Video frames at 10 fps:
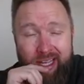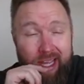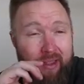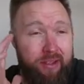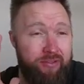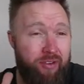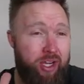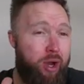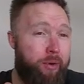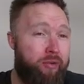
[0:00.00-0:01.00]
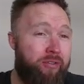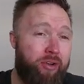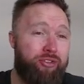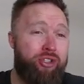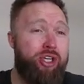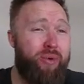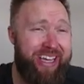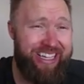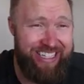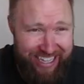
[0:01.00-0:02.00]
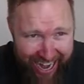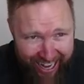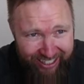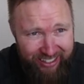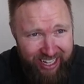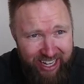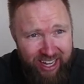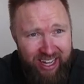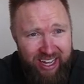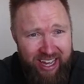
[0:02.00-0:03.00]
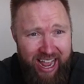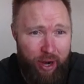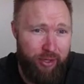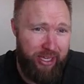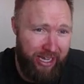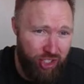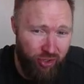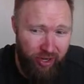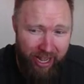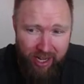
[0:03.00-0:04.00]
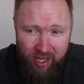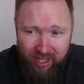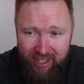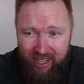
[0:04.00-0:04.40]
In this video, I'm going to reveal to you exactly how yesterday,